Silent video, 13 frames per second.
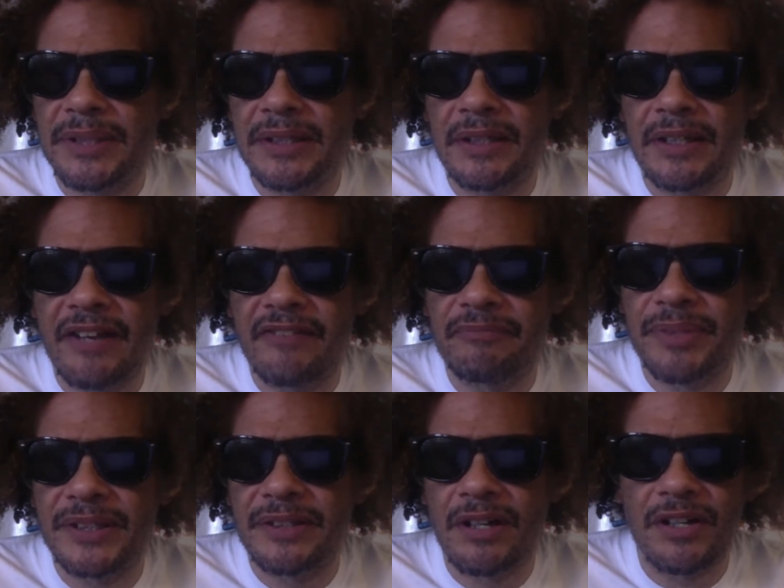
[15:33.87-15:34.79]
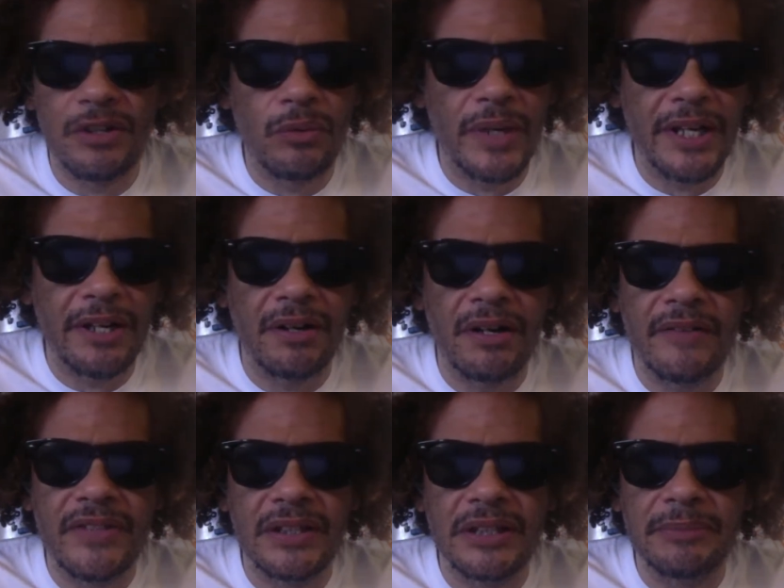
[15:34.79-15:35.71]
have been unaware
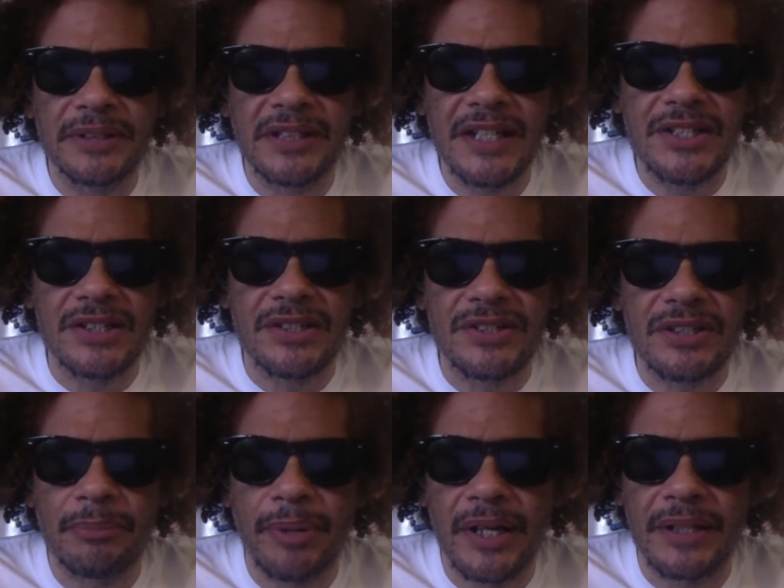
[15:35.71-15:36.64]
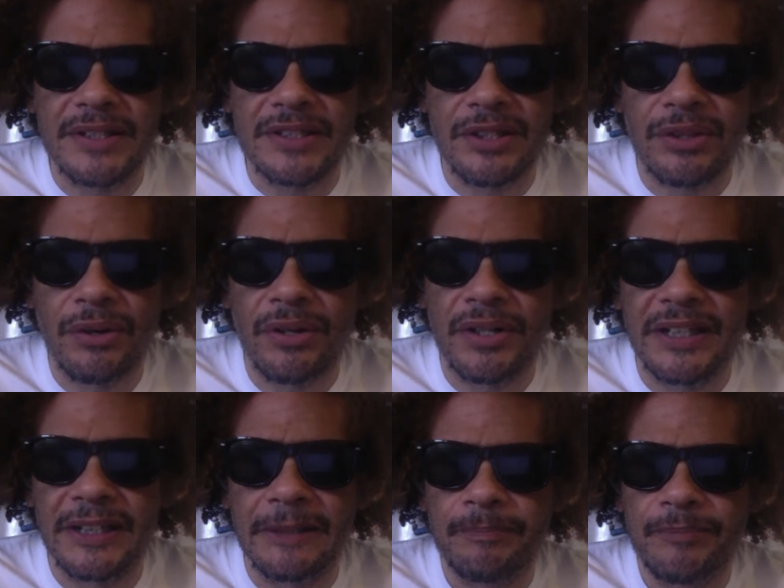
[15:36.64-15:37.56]
of the limitations upon his
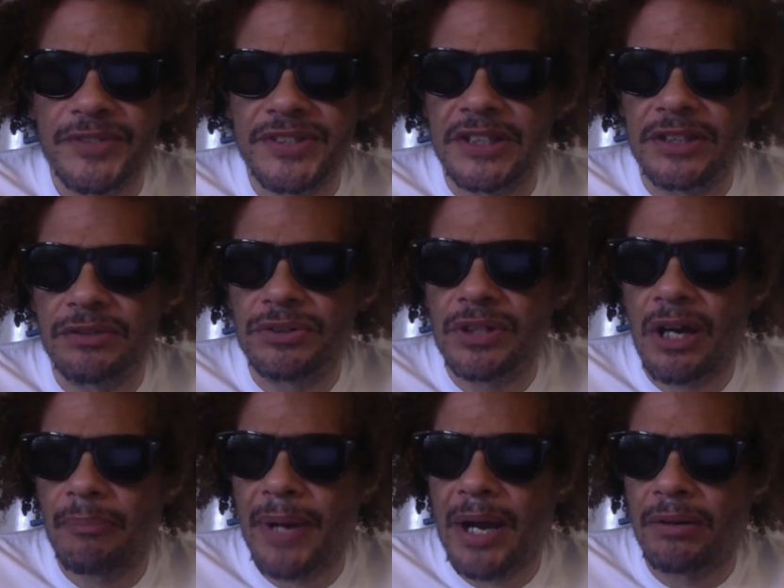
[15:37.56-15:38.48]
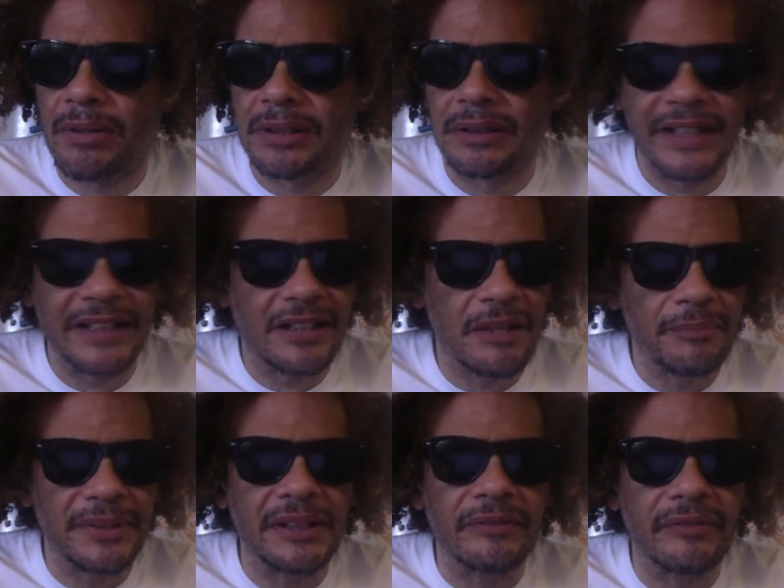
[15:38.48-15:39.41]
authority. See Utah Power and Light
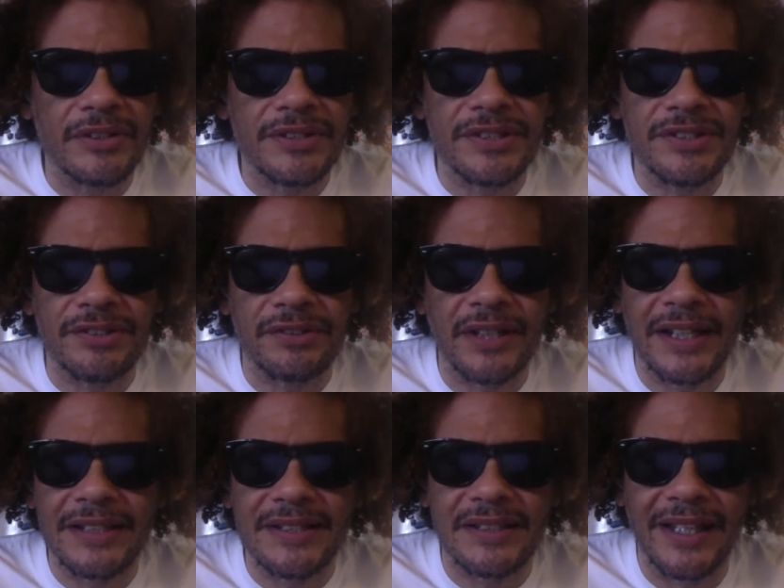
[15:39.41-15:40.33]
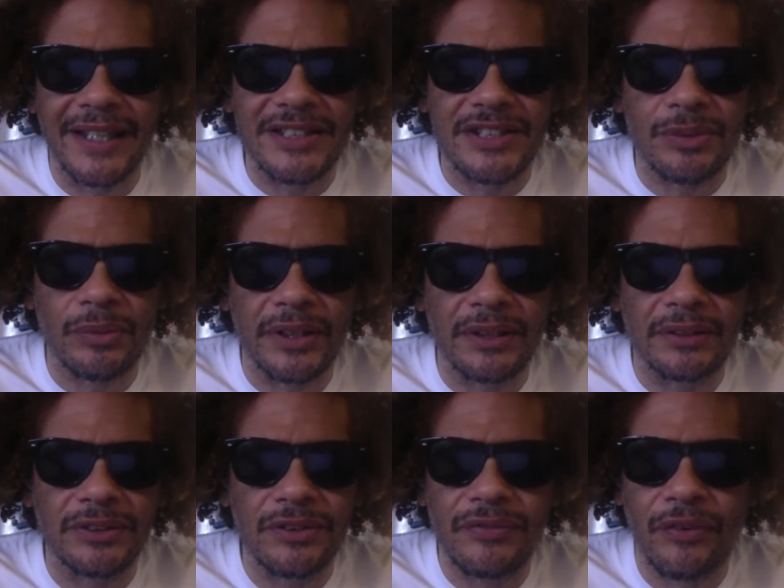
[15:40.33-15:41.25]
Company versus United States
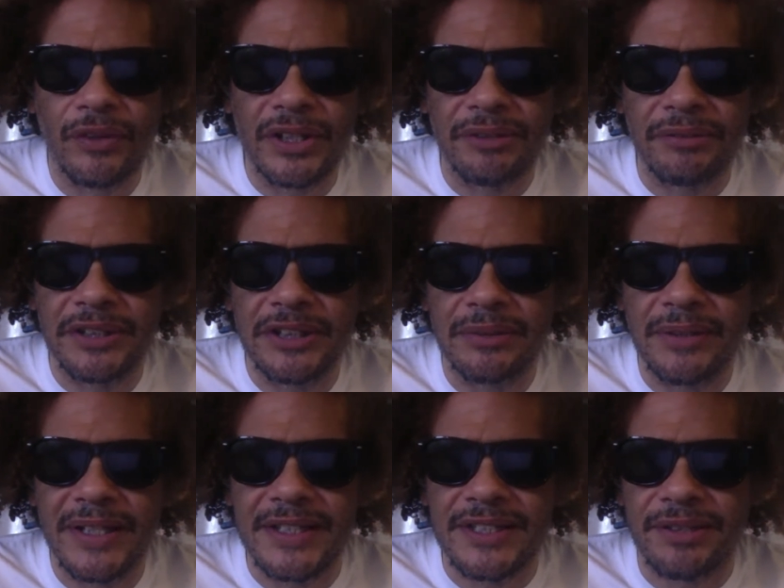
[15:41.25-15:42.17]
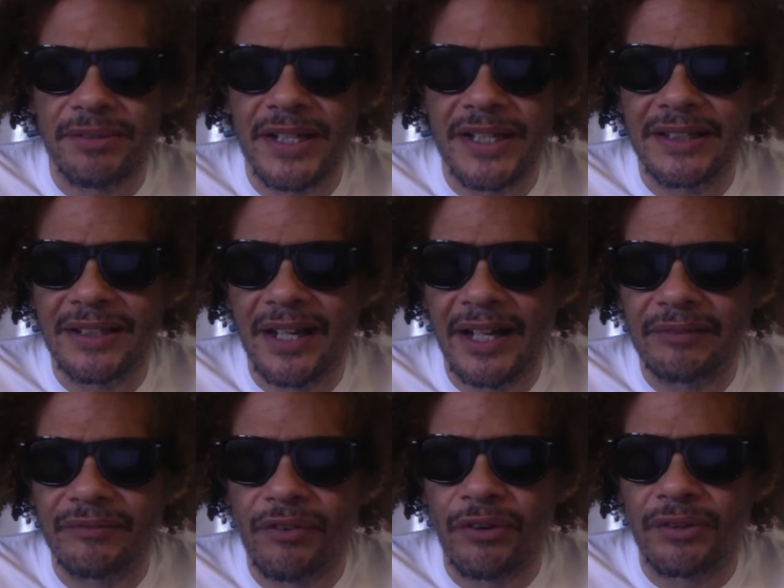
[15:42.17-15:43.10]
2243 US
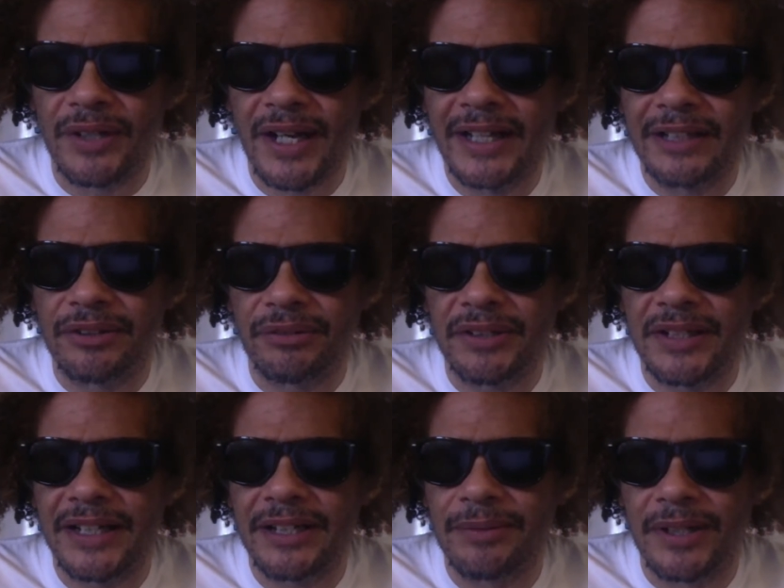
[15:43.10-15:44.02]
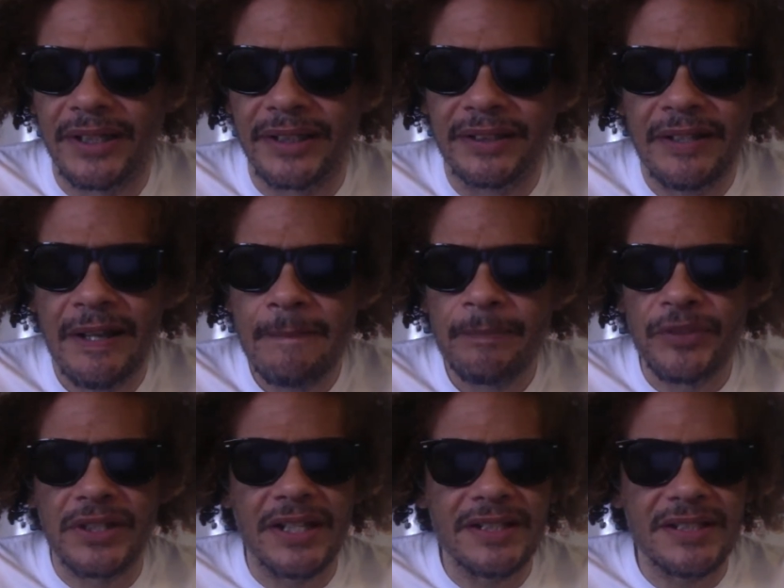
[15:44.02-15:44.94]
389 409 391,
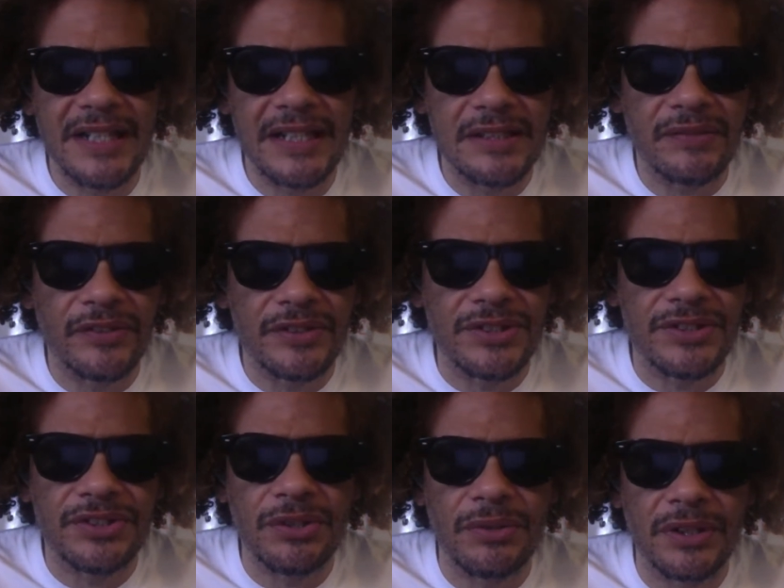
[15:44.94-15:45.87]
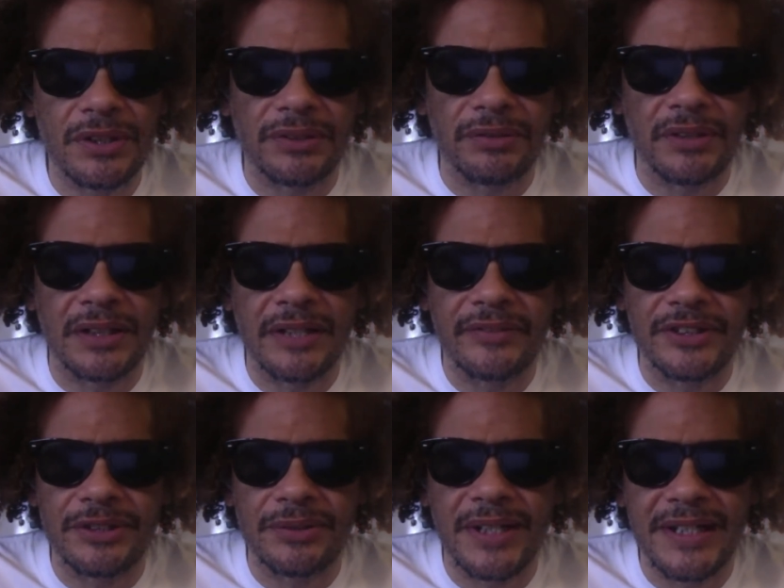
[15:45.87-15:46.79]
United States versus Stewart
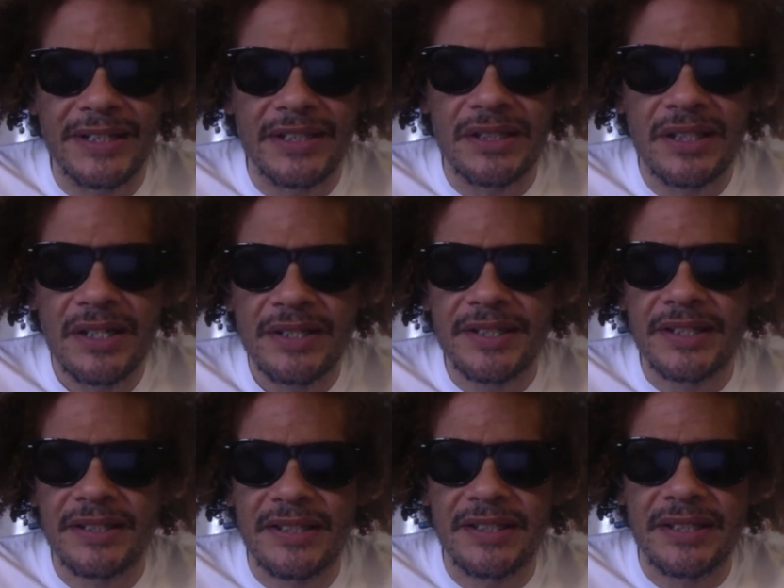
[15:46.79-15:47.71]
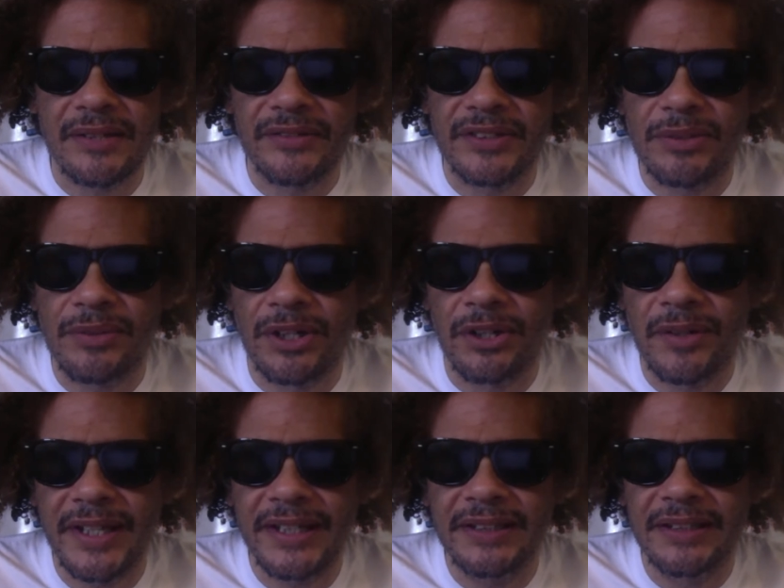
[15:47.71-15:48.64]
311 US 6070
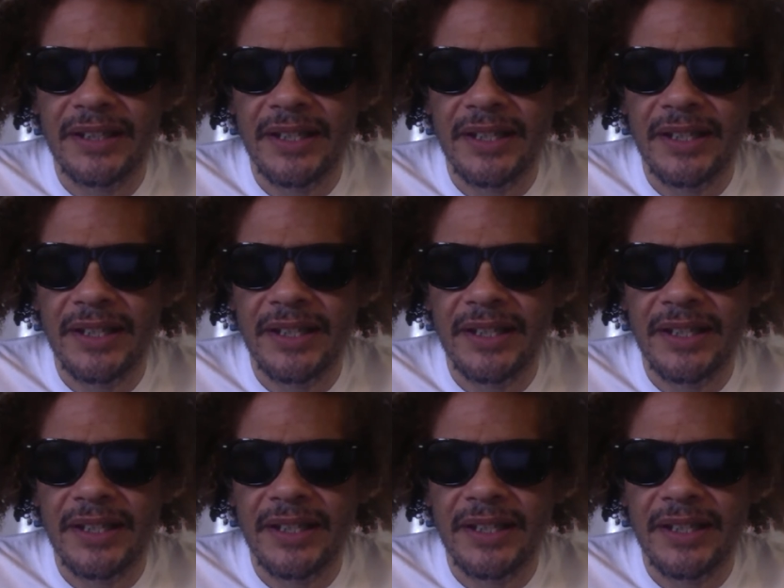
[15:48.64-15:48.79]
108,